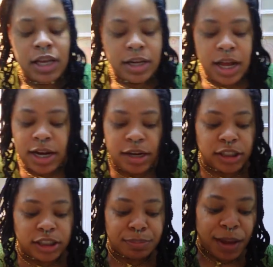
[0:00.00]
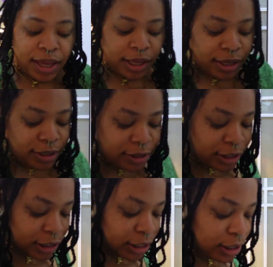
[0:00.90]
Not out of spite, it's
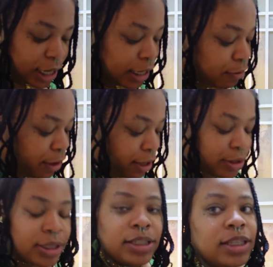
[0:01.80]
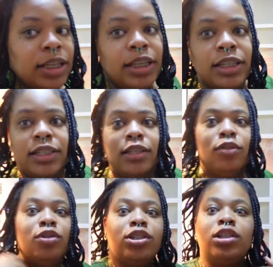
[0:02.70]
just like, wow, this is a good
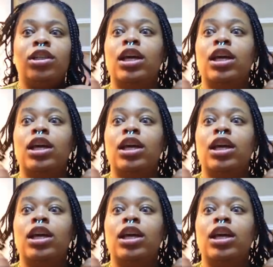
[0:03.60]
solution.